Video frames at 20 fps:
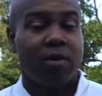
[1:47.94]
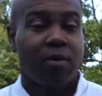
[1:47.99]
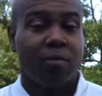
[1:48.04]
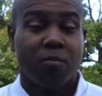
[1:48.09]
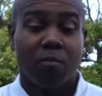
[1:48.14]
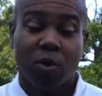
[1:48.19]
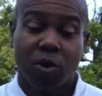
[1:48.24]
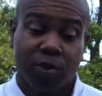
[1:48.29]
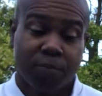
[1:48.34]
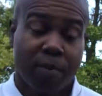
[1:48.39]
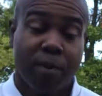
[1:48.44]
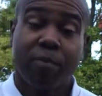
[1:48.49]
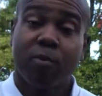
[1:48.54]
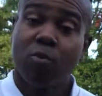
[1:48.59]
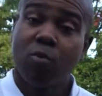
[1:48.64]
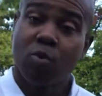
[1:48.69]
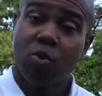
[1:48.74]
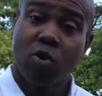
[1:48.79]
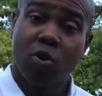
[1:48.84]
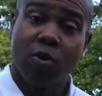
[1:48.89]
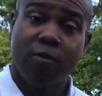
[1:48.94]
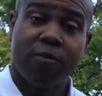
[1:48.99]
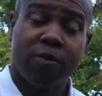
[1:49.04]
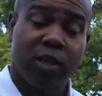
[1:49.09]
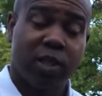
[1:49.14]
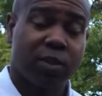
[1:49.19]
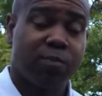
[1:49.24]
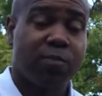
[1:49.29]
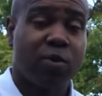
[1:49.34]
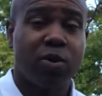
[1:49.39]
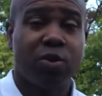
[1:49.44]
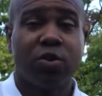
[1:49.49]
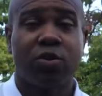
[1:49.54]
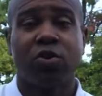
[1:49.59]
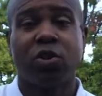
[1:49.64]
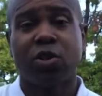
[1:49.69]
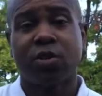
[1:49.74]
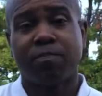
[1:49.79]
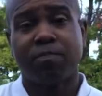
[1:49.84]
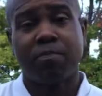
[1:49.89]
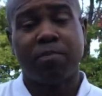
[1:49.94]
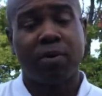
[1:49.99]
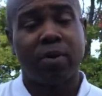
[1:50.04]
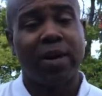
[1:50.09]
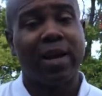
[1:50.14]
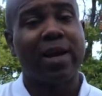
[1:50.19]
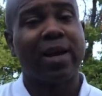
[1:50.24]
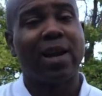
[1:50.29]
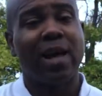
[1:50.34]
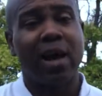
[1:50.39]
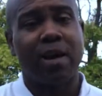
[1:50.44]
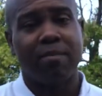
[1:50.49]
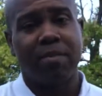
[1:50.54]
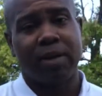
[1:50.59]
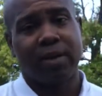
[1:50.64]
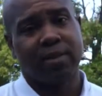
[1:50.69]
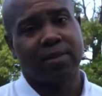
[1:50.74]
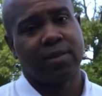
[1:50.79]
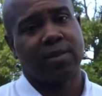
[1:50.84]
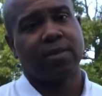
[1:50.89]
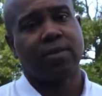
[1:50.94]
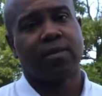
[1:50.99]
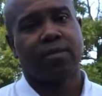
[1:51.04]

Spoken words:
Most people will go for this, but you just bought a liability.